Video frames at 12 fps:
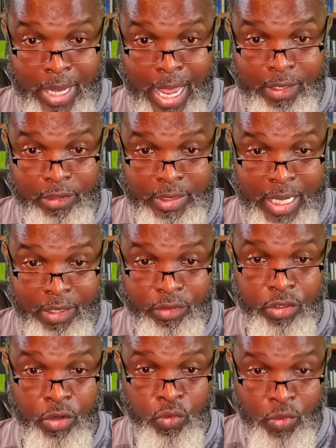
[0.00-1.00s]
High states
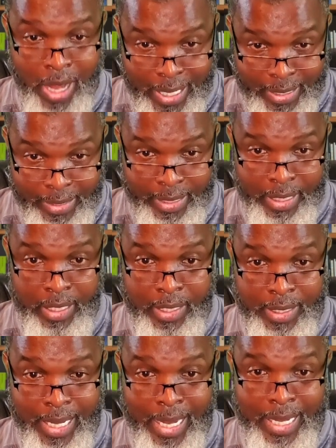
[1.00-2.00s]
directly
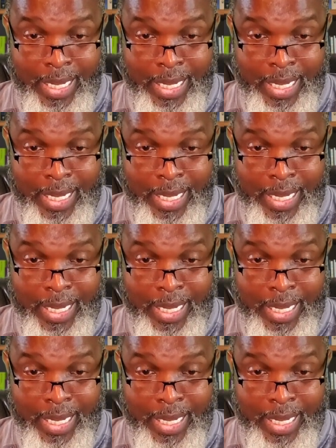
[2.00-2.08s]
that